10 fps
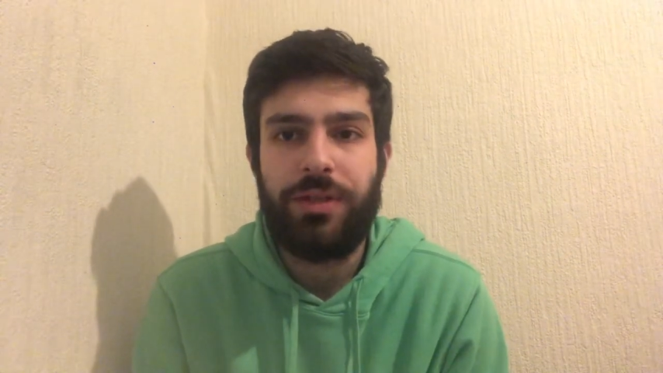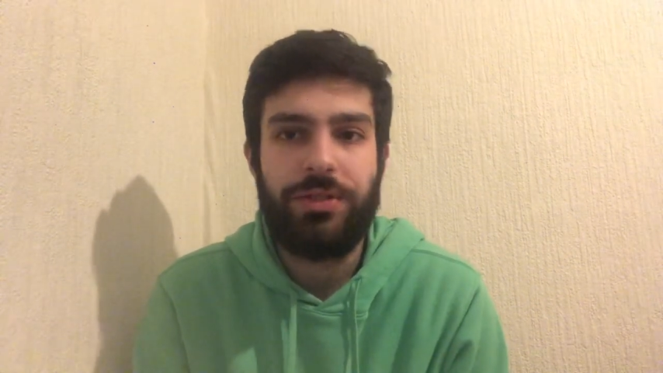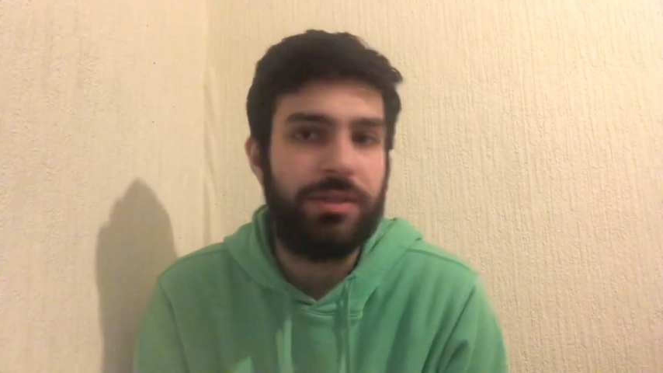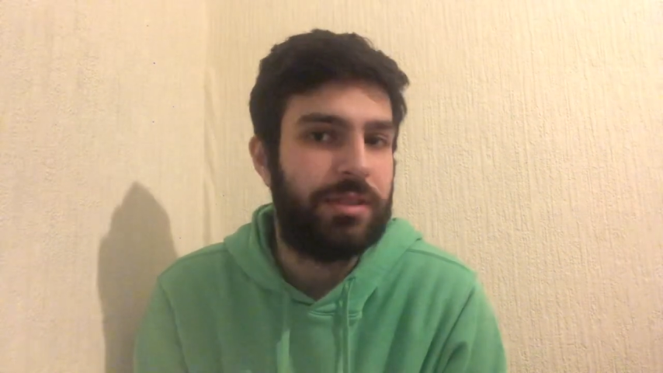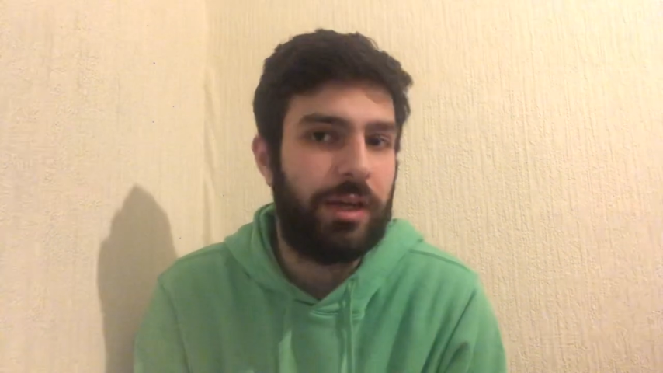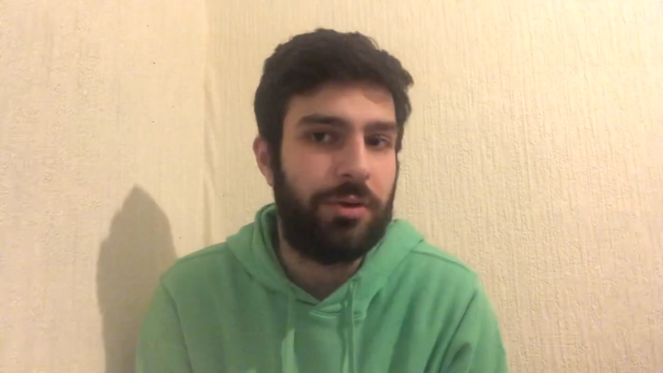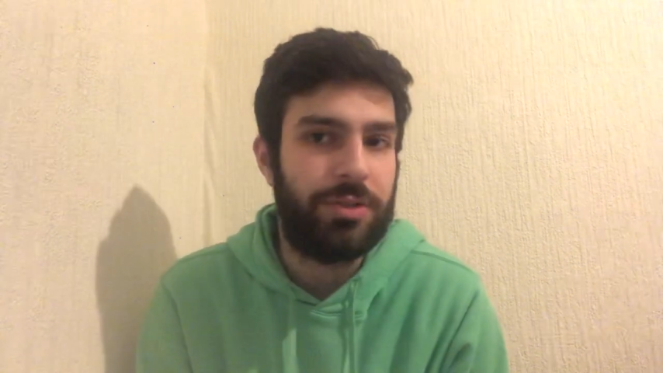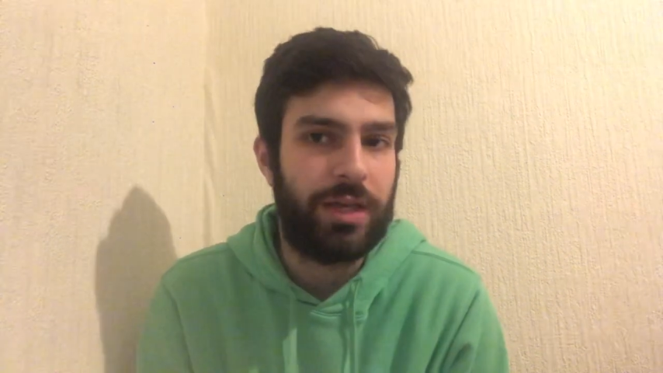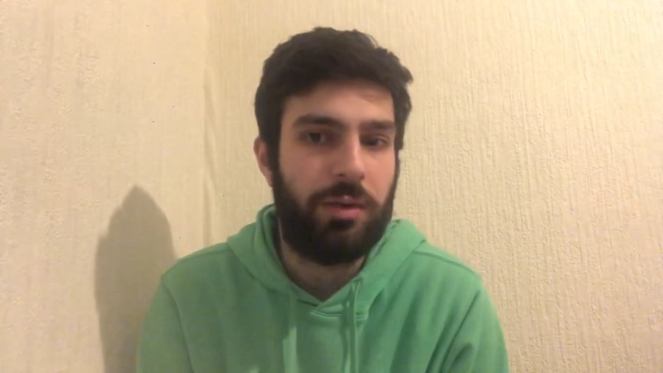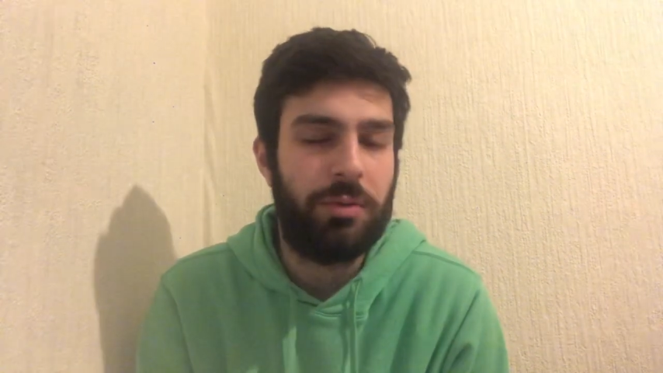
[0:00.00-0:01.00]
It's not to say
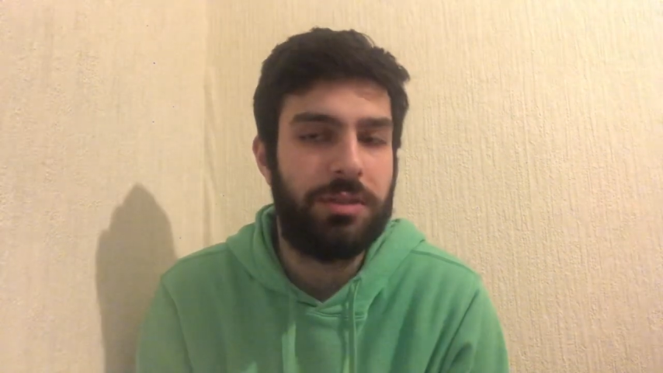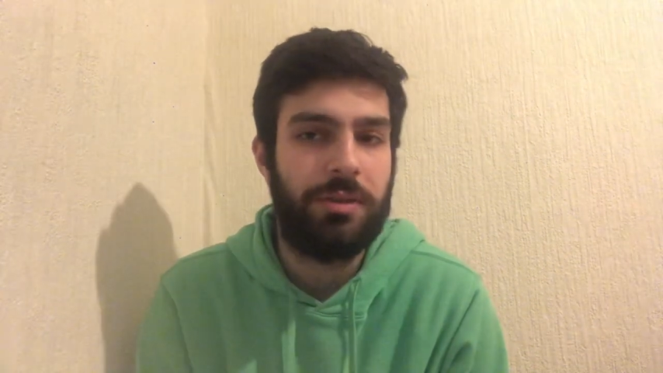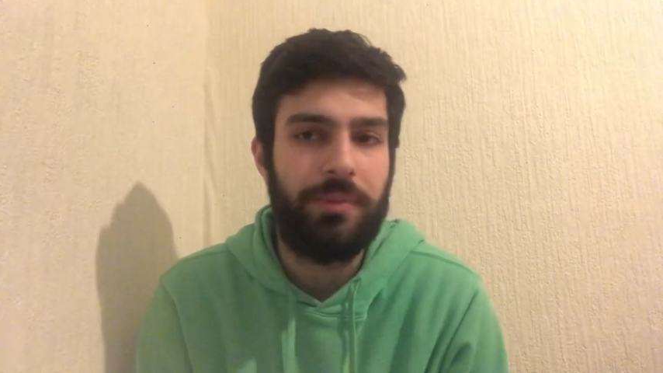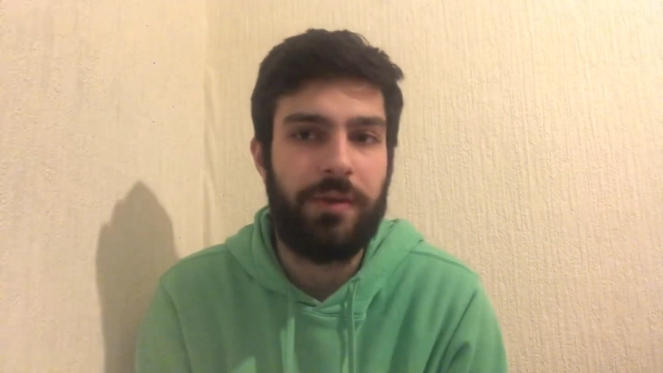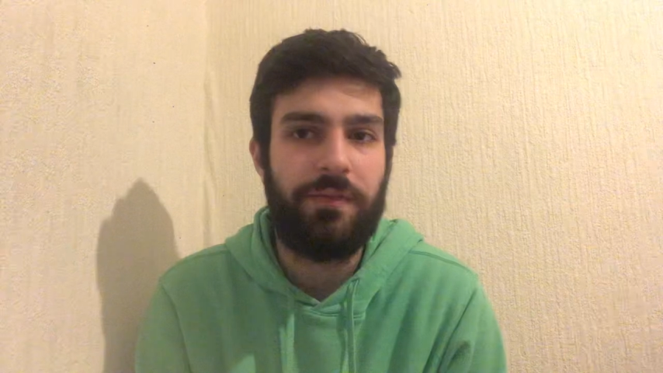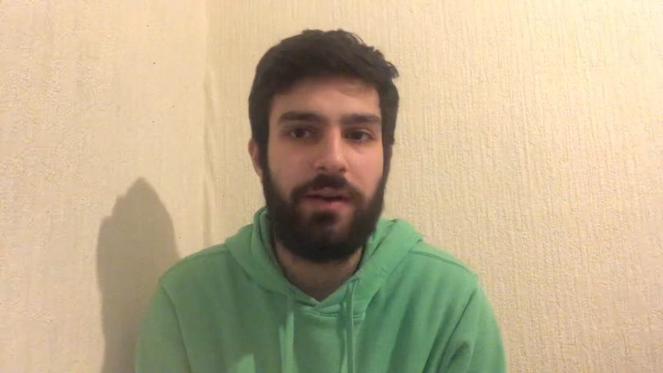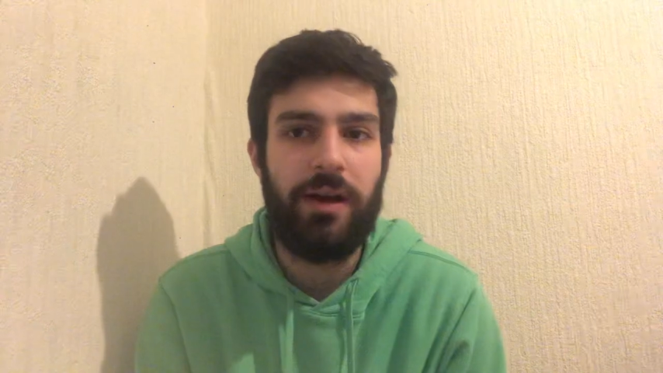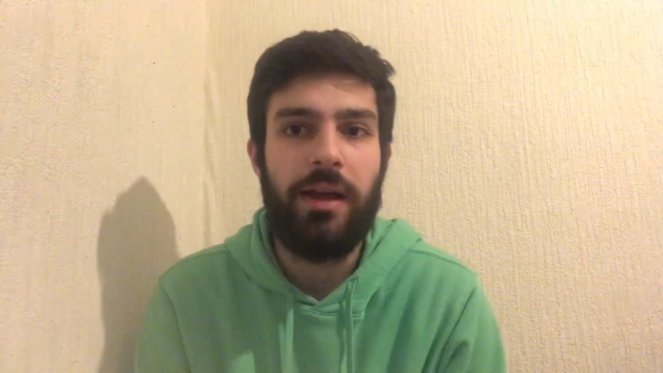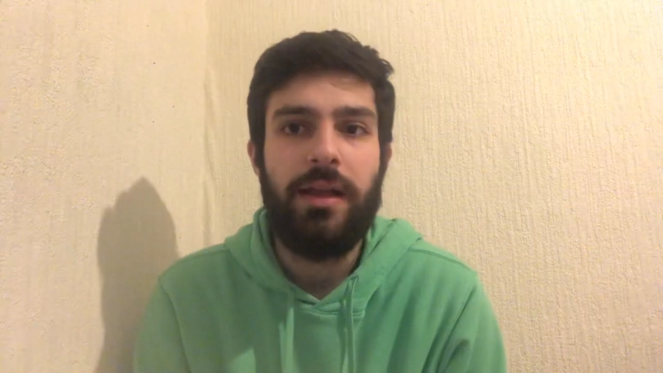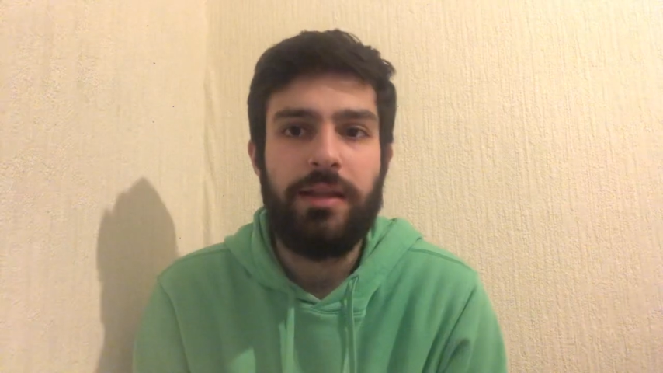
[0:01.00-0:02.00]
Hosea wasn't a big fight.